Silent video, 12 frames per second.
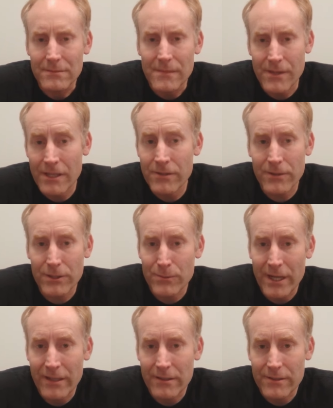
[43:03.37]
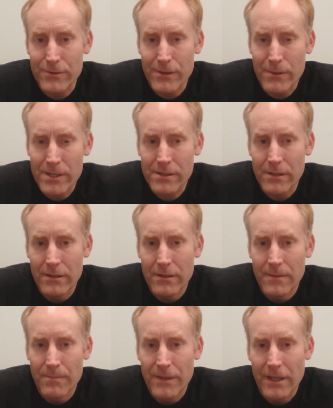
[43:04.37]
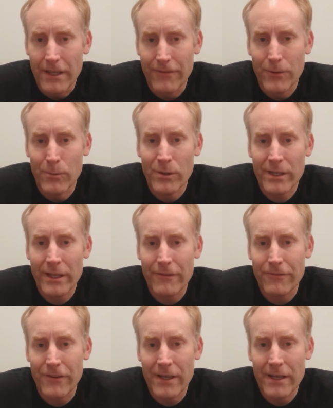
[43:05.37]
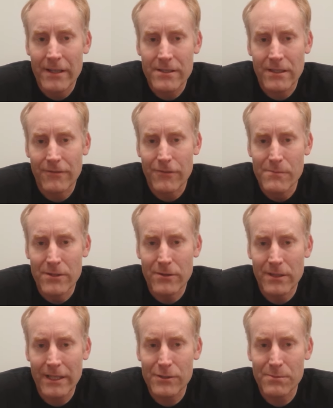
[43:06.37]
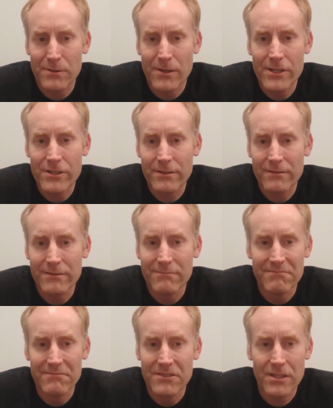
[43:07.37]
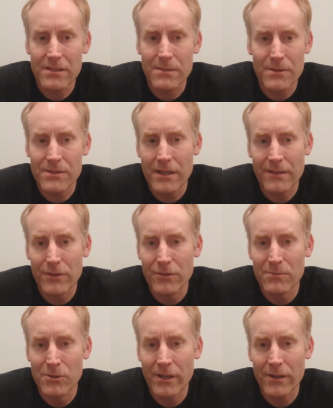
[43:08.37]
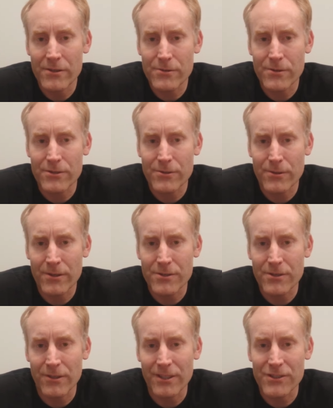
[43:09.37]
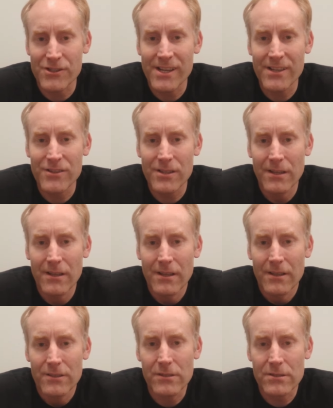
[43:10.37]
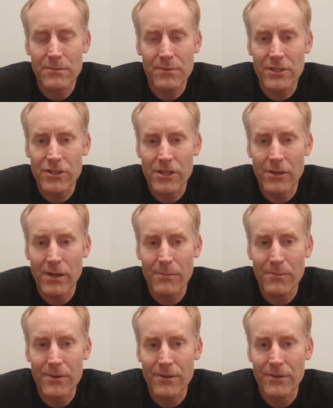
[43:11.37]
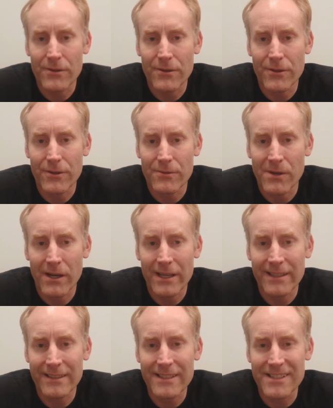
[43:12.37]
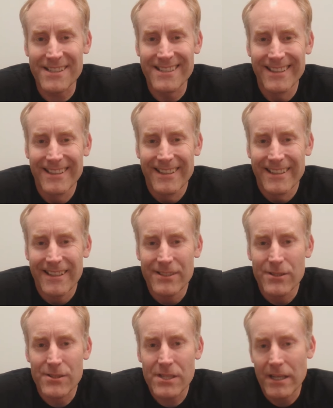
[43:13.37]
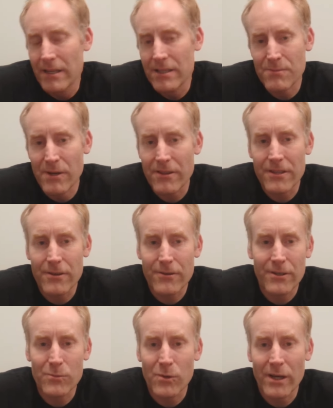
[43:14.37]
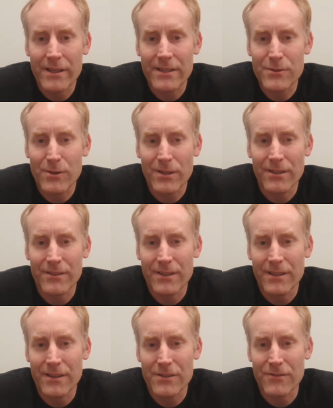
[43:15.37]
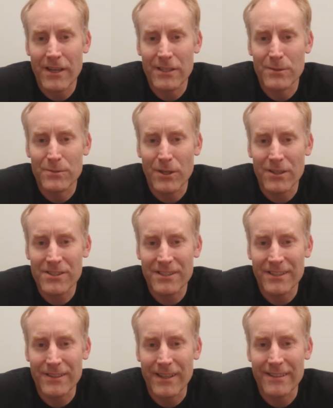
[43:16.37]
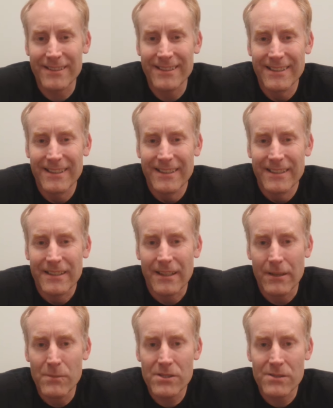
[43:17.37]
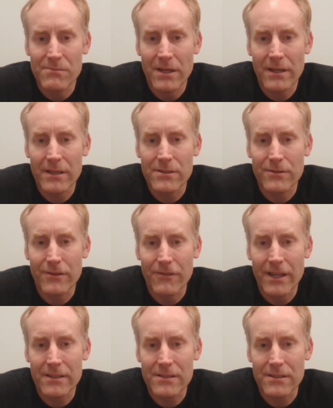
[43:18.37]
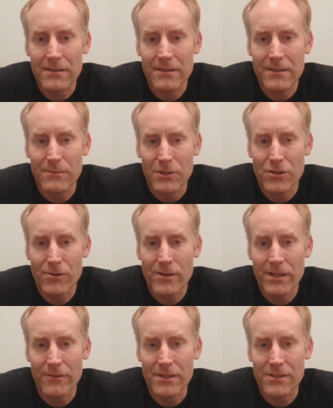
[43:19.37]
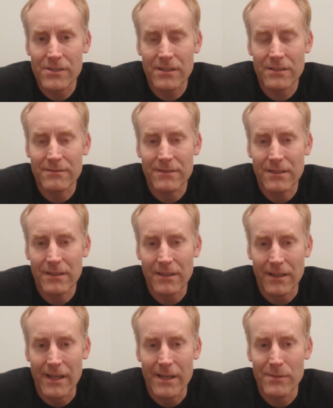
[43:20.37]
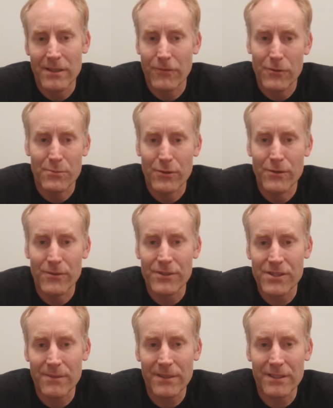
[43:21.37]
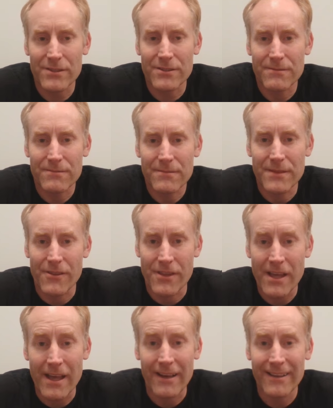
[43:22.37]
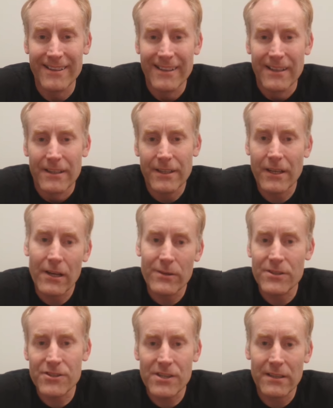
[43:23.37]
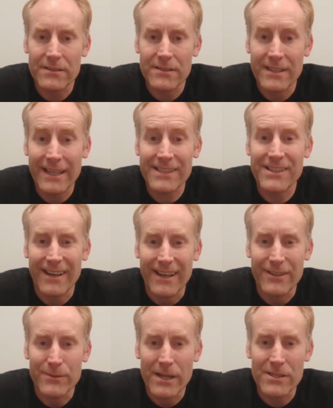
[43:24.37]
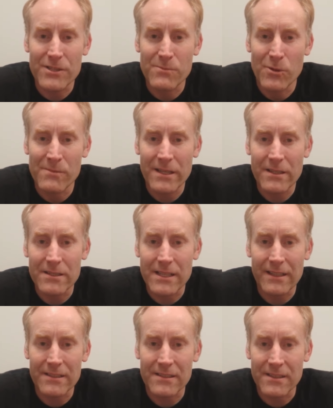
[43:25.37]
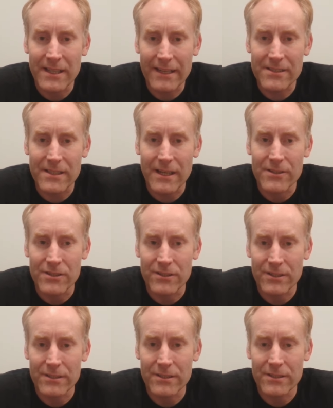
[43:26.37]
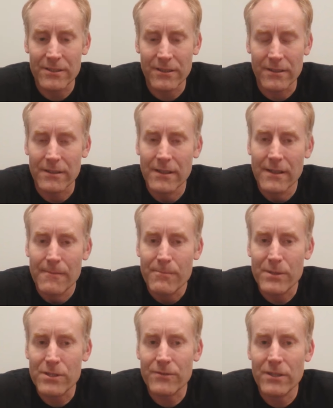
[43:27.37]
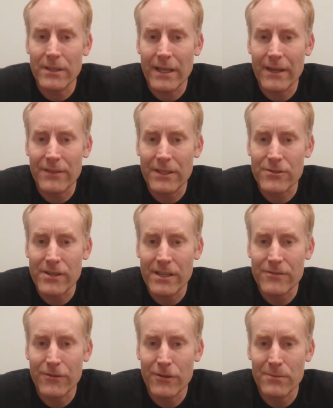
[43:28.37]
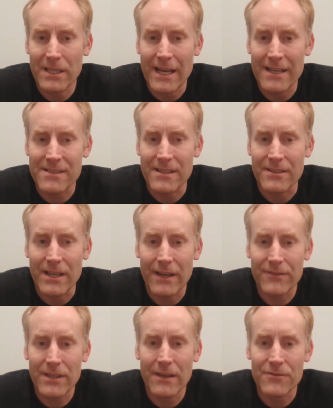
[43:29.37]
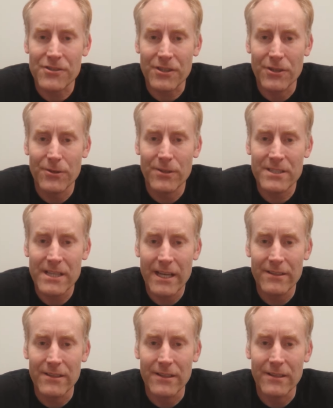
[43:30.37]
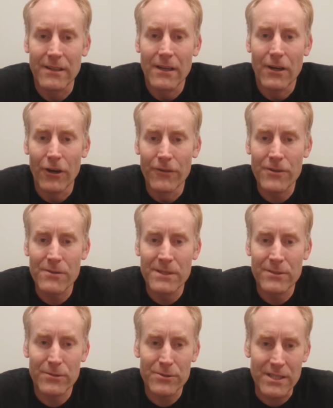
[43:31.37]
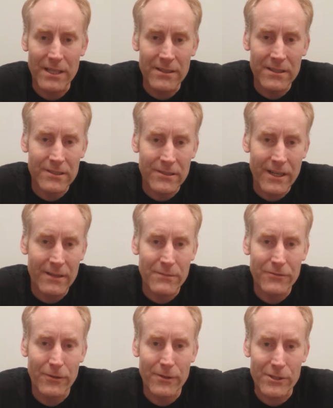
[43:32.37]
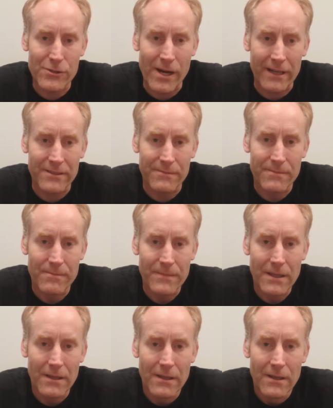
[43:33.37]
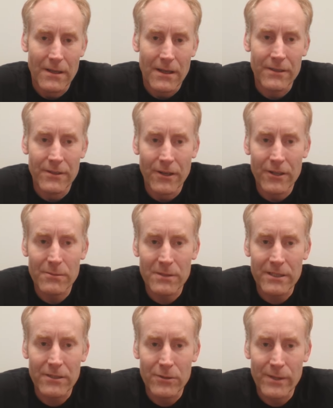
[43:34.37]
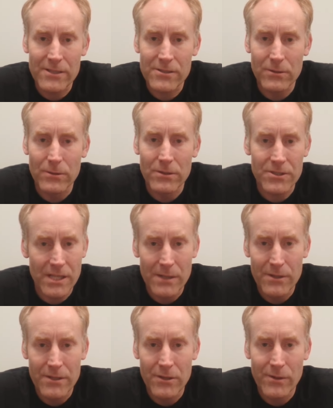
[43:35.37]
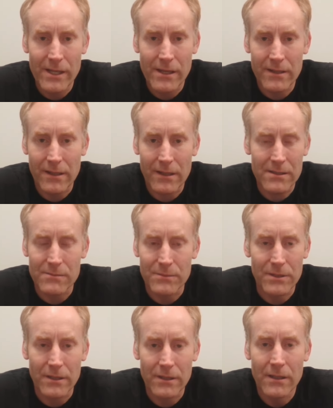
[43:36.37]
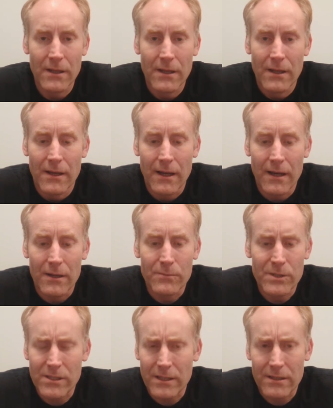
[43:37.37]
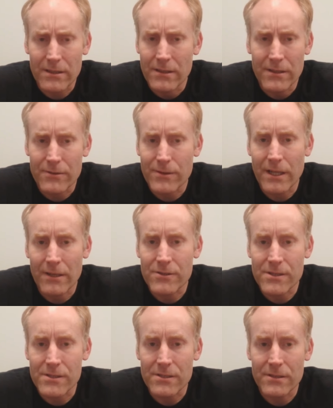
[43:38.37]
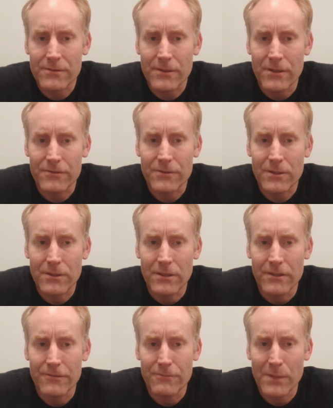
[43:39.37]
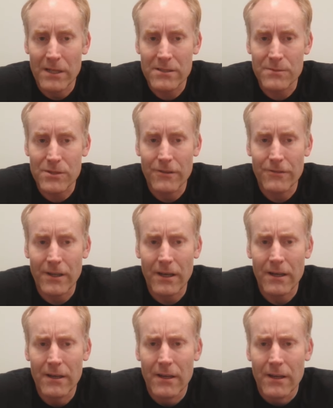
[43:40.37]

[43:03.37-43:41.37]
then you've got the regulatory risk. If you want to get financing for mineral exploration, sixty percent of it or more goes through the Toronto Stock Exchange. You simply show up with your, your mining lease and you say, here's my theory on why there's, ro- th- there's valuable rocks on the ground. Give me some money to advance the, the maturity of this claim. And if you prove that something's there, you go and you sell it to the next guy who raises more money to take it to the next stage, and on and on and on. But you've got to have that transferable asset. You have to have secure tenure over the minerals in the ground before you extract them. And notably, U S law, same with U A E and Luxembourg, um, which I think are the only three countries that have, have, have passed them so far,